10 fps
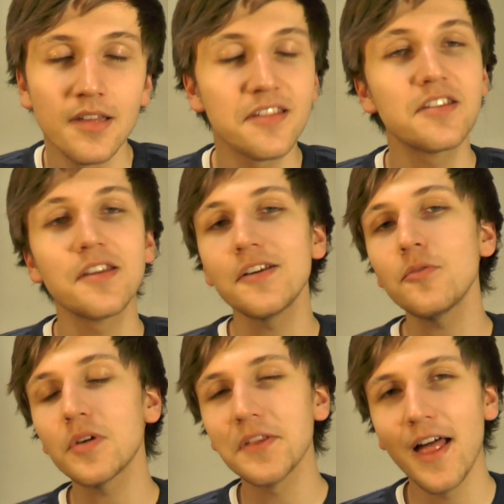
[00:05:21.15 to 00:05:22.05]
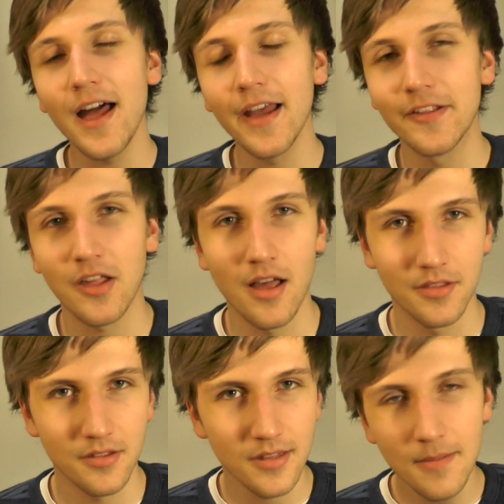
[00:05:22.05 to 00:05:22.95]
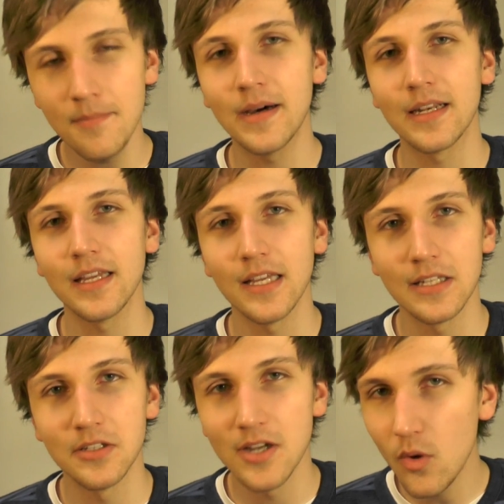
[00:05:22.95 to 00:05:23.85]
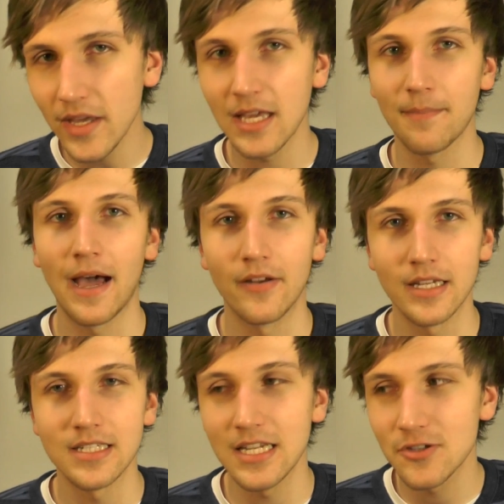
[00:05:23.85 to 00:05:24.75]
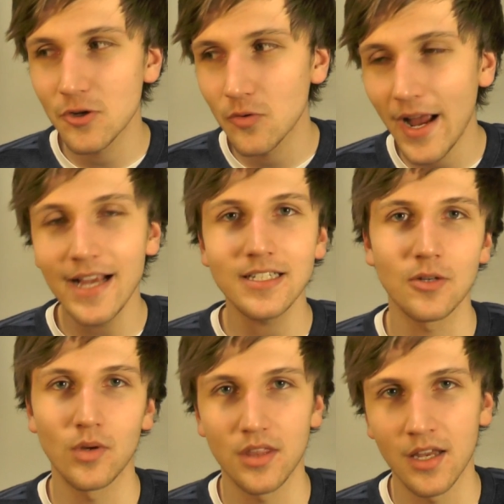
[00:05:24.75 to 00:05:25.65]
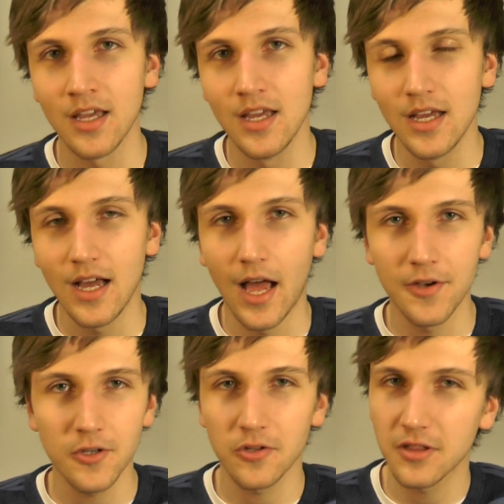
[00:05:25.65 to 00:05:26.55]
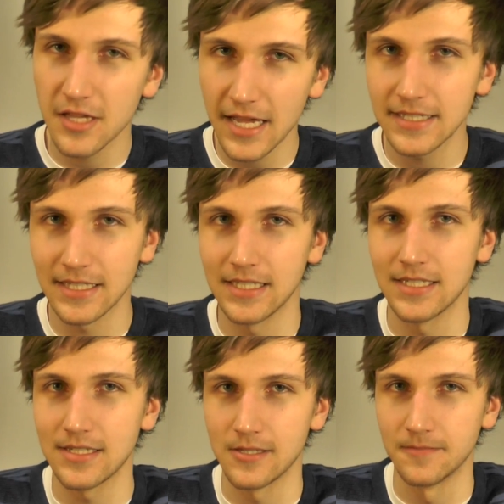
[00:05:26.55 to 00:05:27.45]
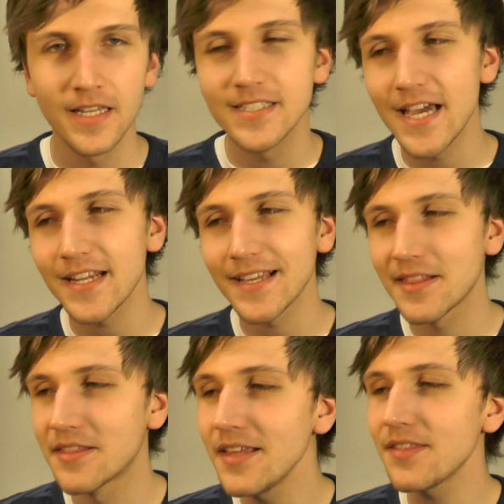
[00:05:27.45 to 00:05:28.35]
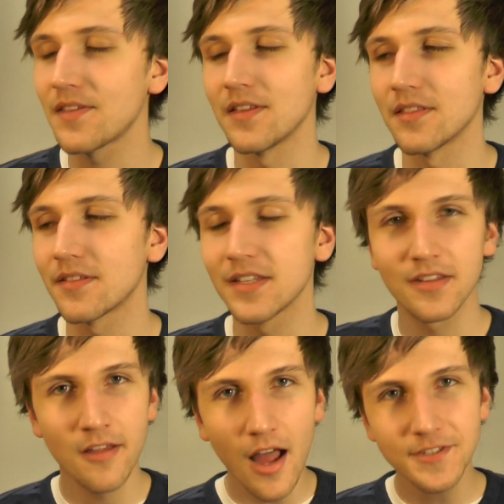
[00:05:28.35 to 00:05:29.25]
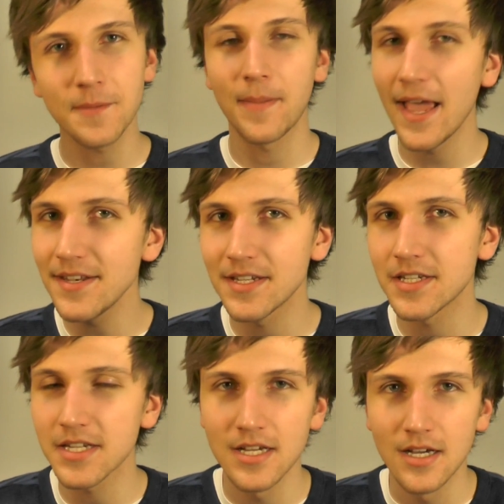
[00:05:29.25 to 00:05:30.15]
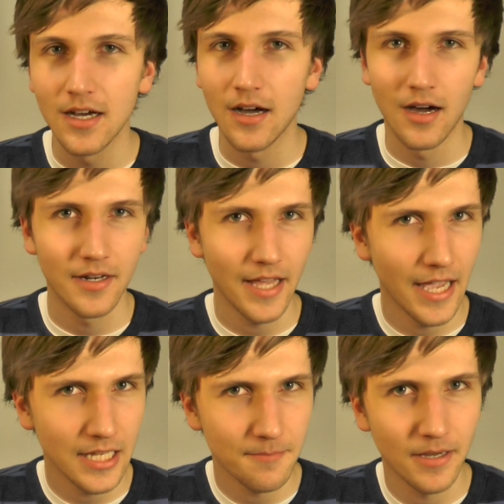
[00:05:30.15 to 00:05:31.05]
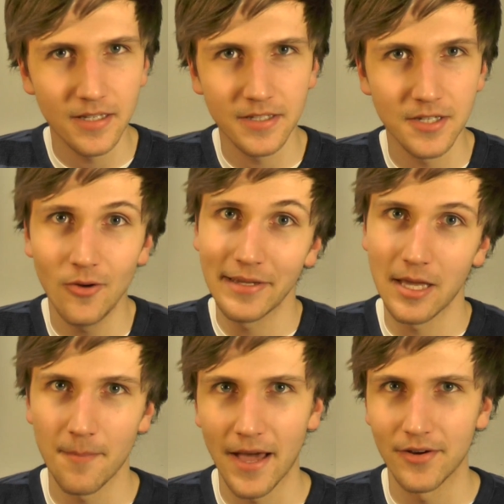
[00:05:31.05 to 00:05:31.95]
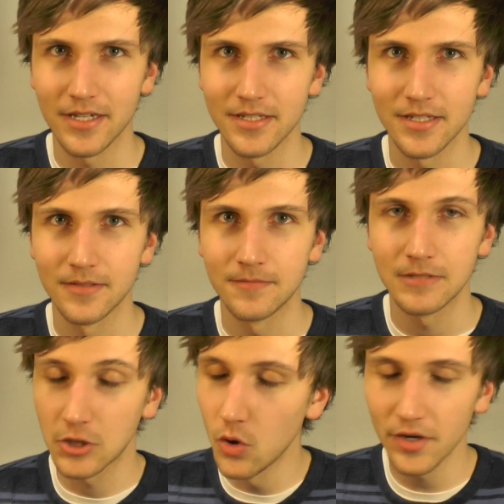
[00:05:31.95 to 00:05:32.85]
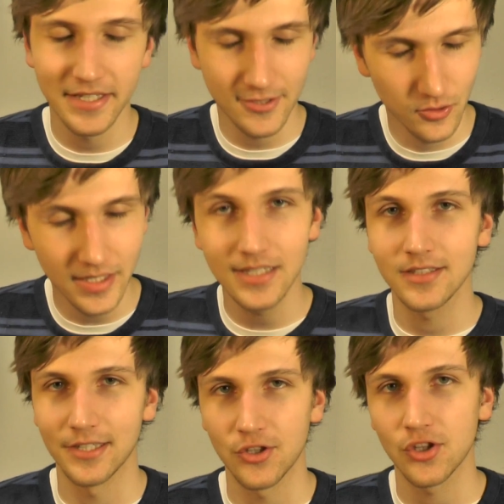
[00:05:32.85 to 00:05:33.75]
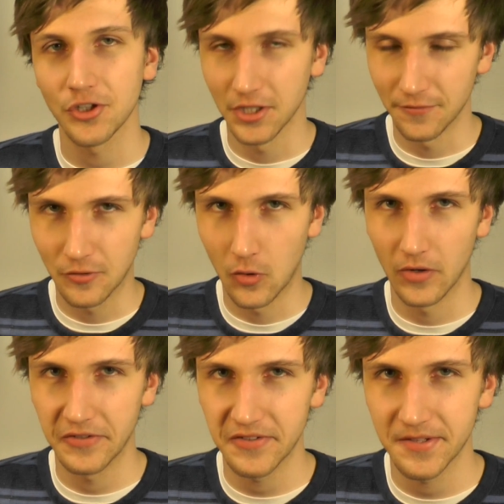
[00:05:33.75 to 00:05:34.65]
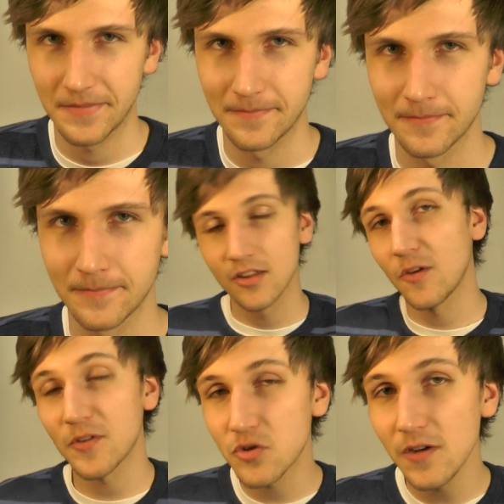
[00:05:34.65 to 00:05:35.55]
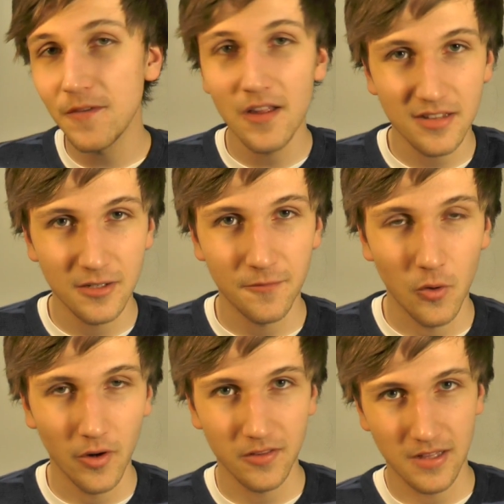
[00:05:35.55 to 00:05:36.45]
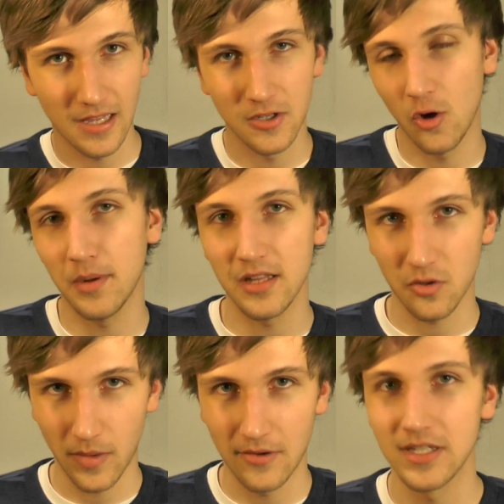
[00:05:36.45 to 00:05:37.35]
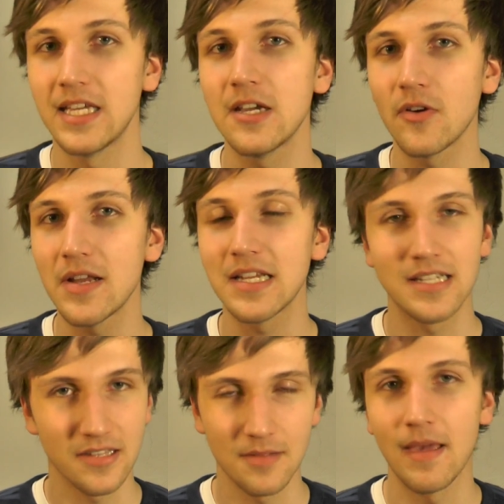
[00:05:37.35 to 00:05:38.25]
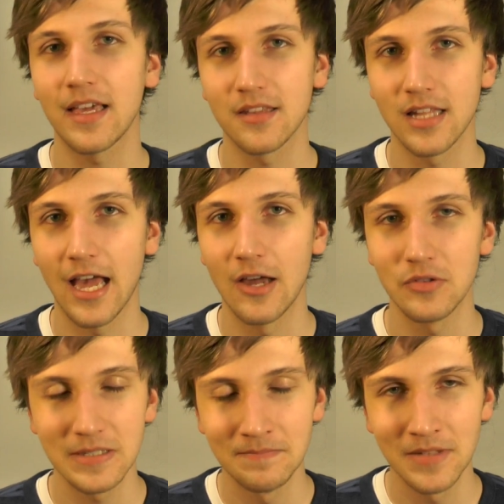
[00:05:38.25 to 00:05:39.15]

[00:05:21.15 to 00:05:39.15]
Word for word: still relies on somebody knowing about it, interacting with it, understanding it. Yet existence is not dependent on anybody knowing about it, according to English, of course. So if a tree falls in a forest and nobody's around to hear it, doesn't make a sound,